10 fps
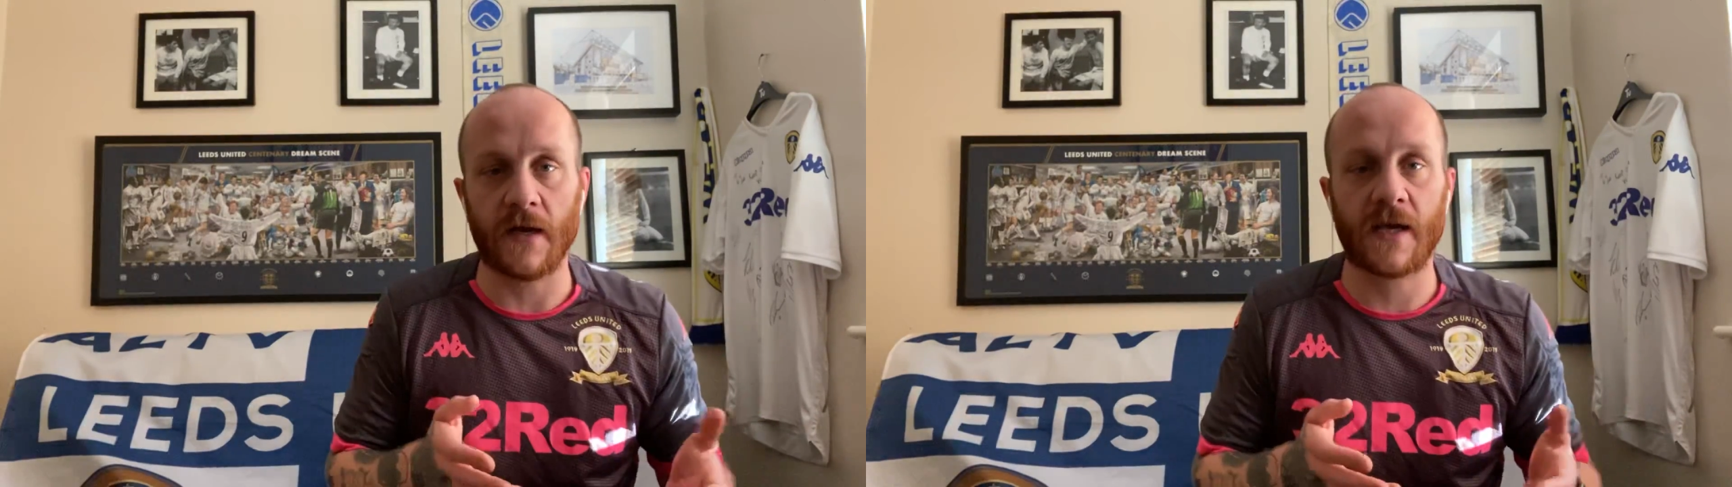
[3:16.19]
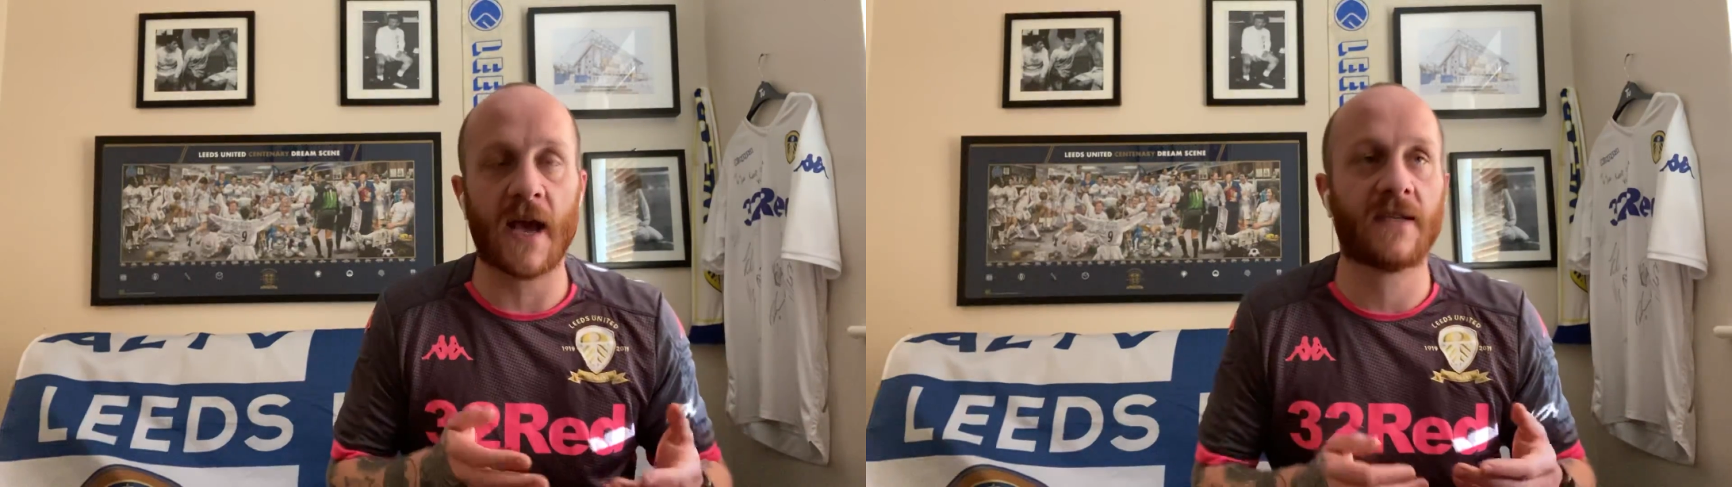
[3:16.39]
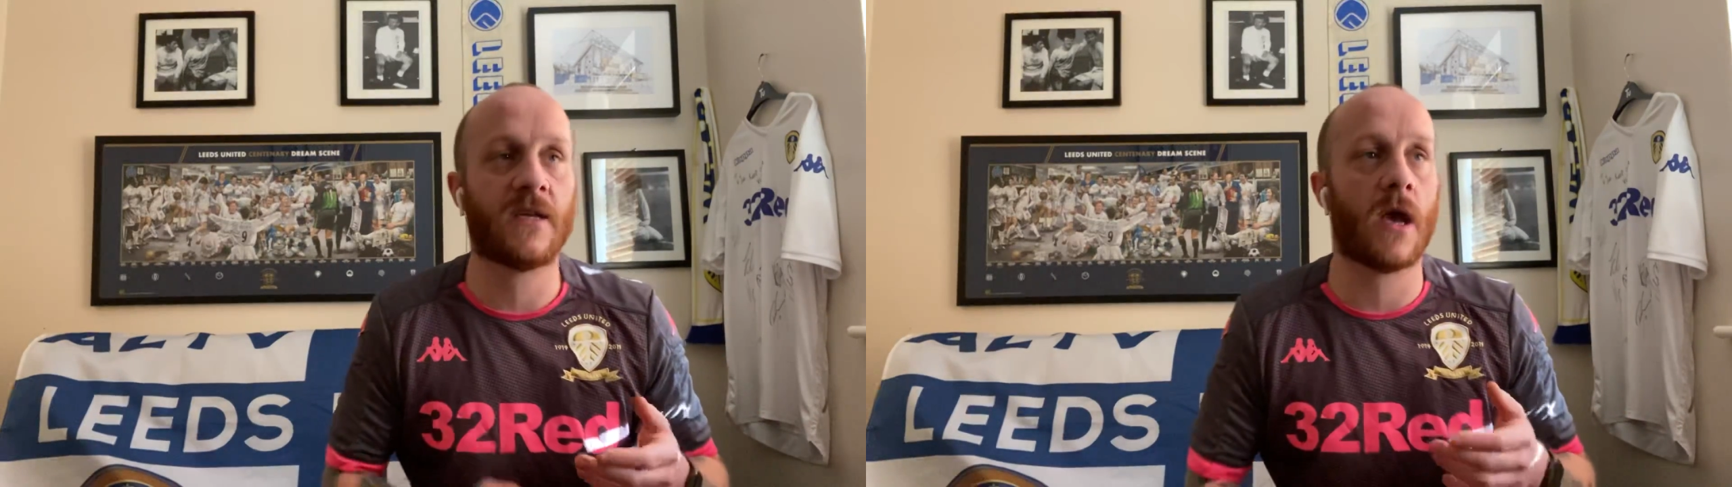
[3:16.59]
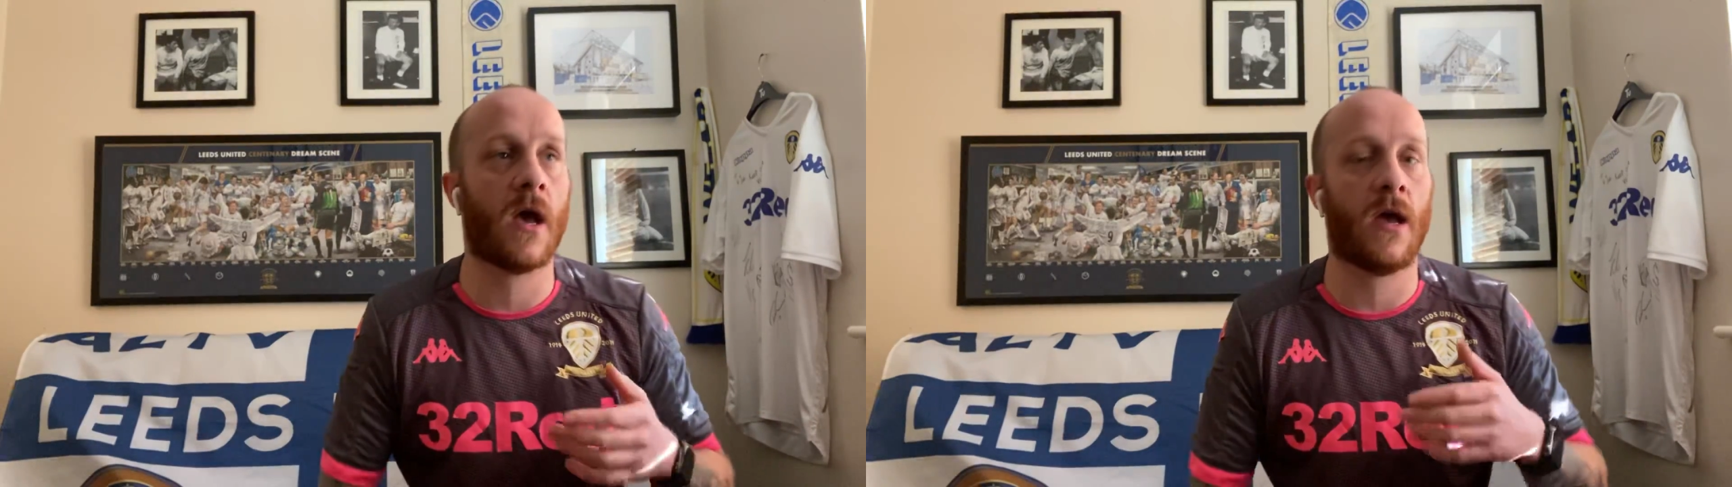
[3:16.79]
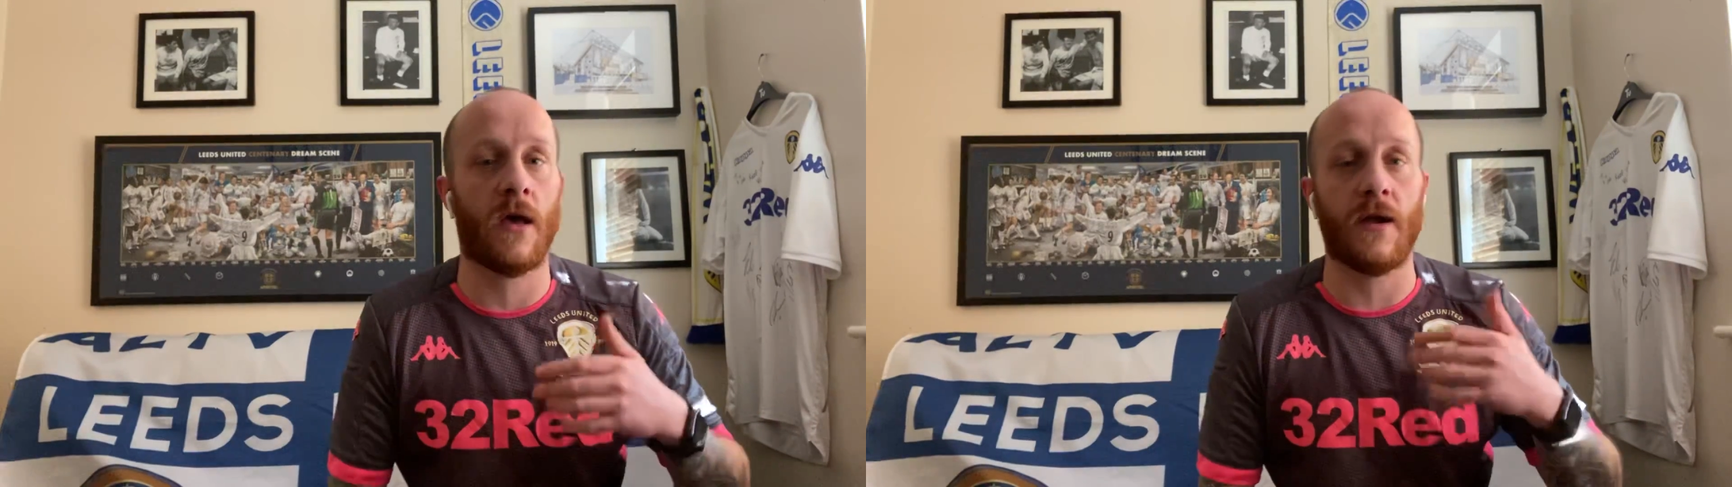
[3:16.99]

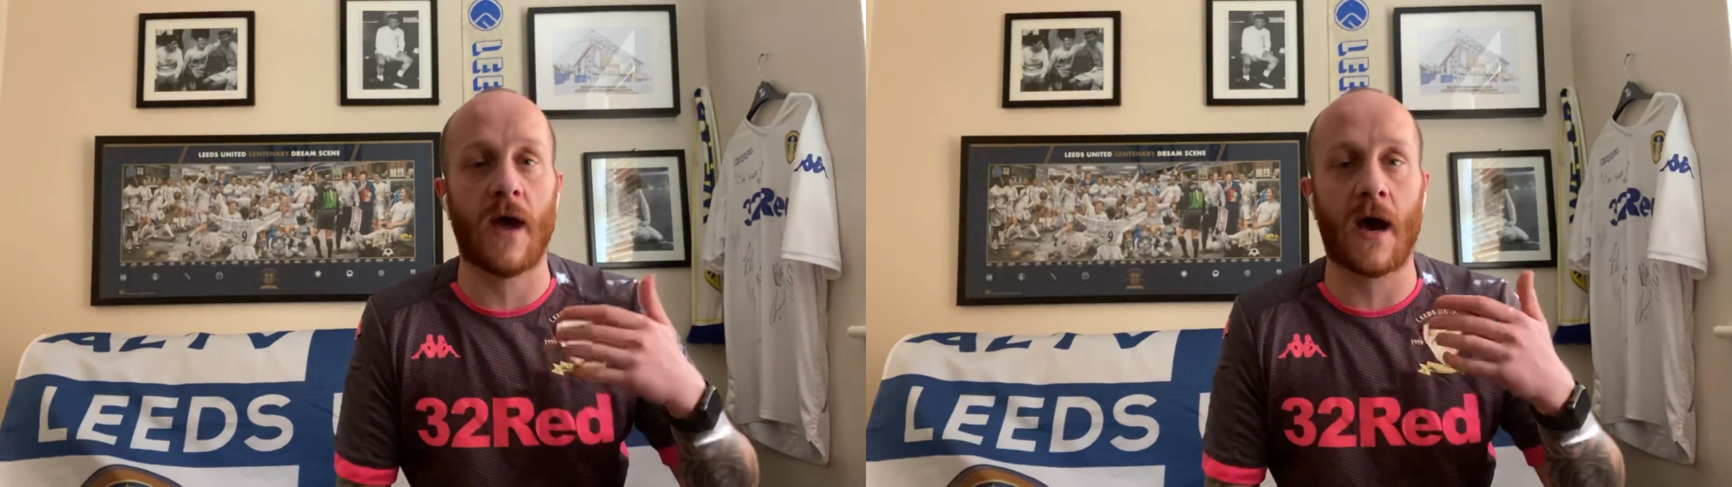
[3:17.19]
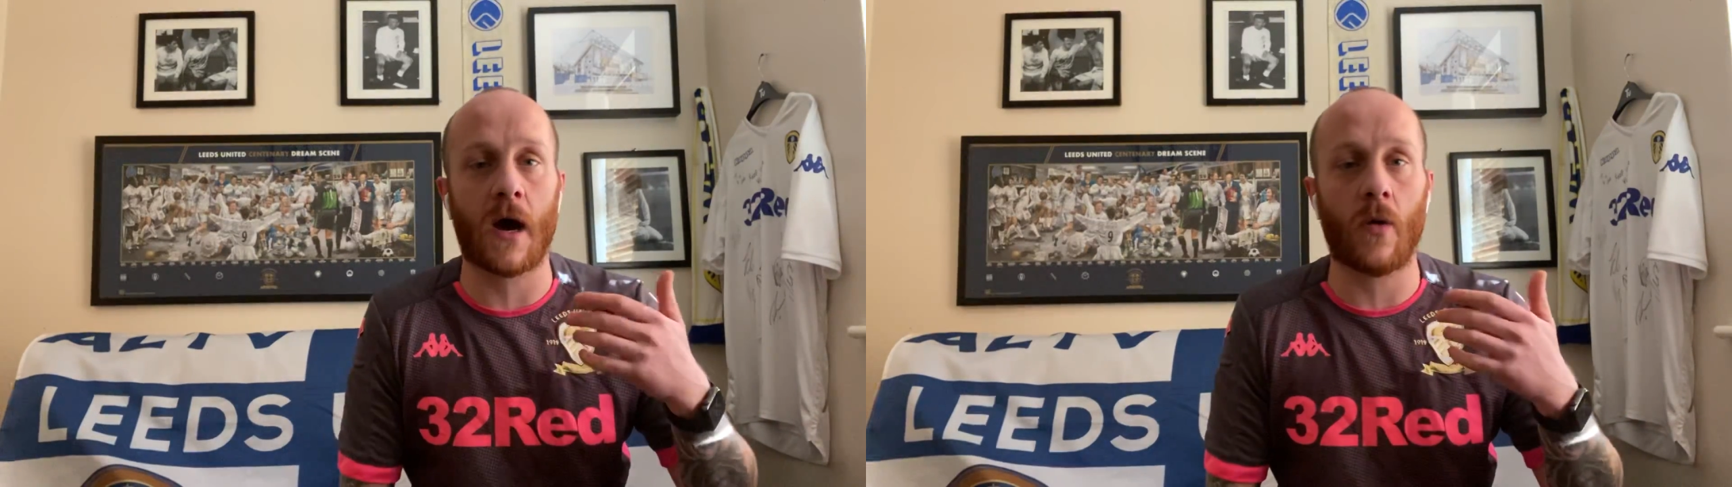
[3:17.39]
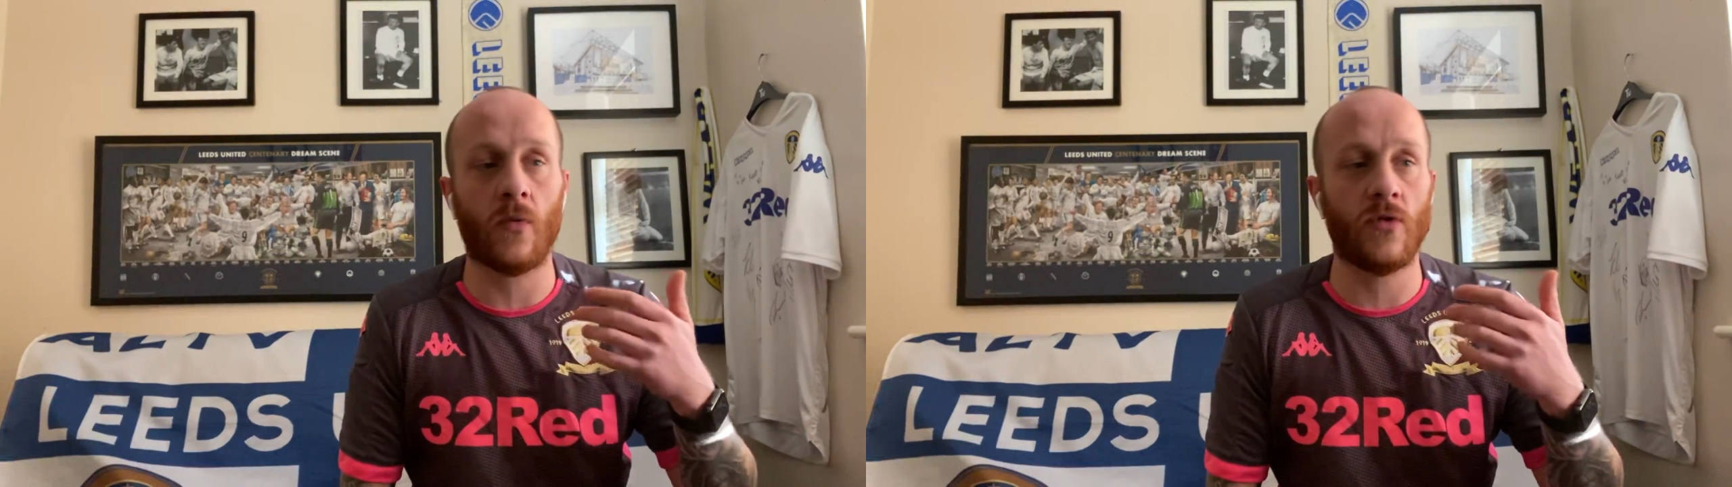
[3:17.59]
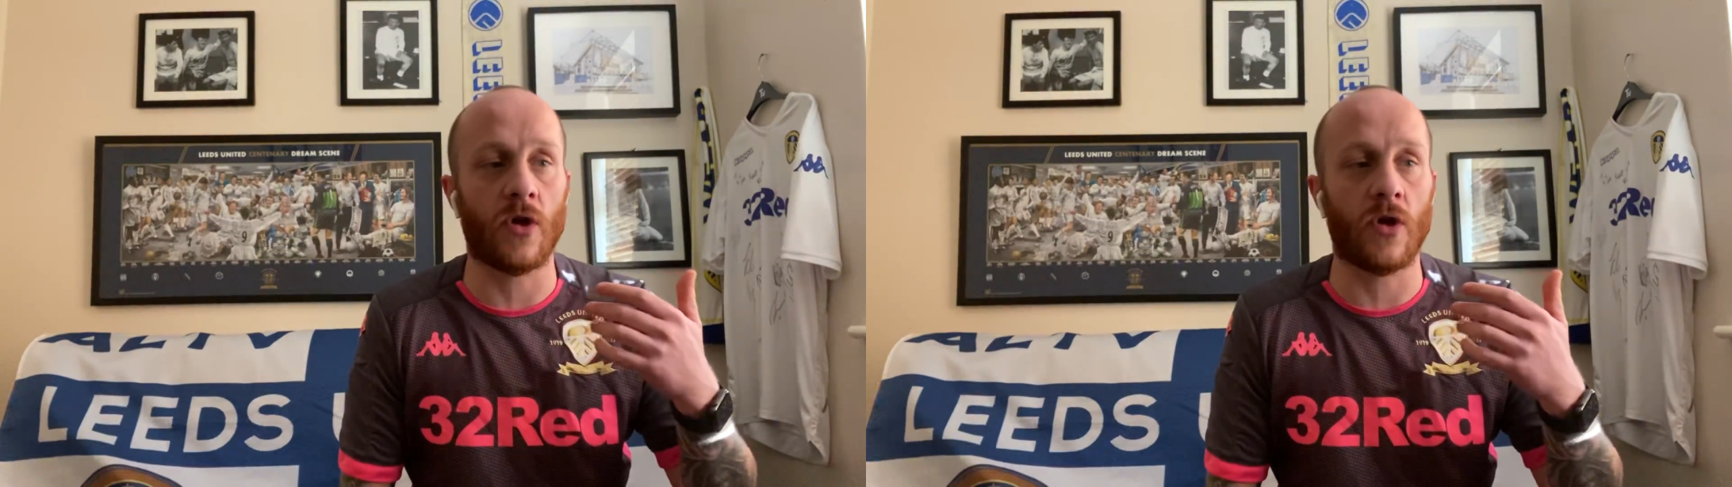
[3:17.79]
Nketiah and how,